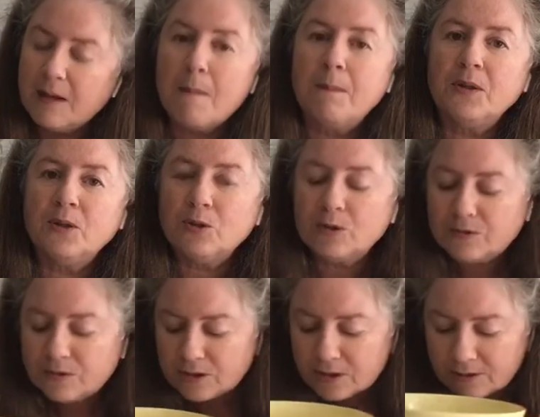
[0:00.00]

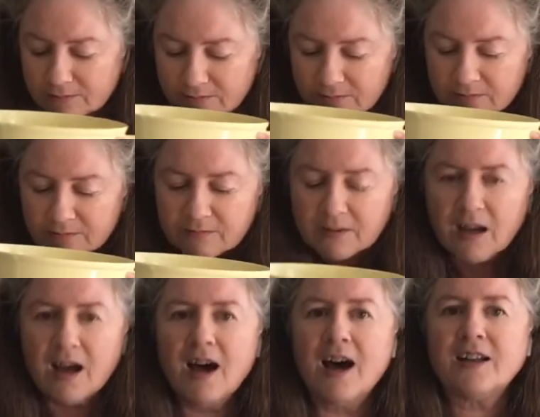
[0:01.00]
Beautiful.
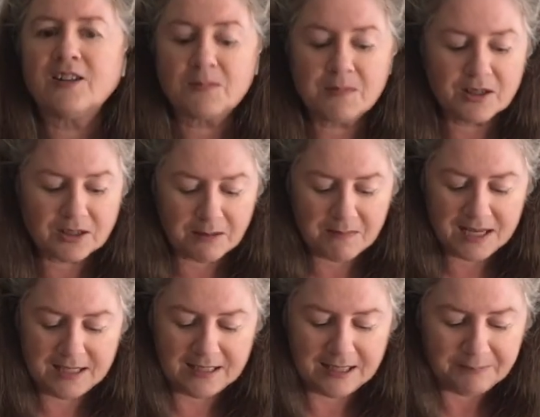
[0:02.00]
Ah, it smells
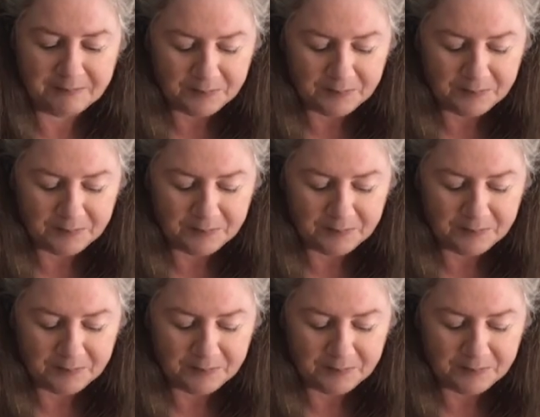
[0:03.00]
amazing.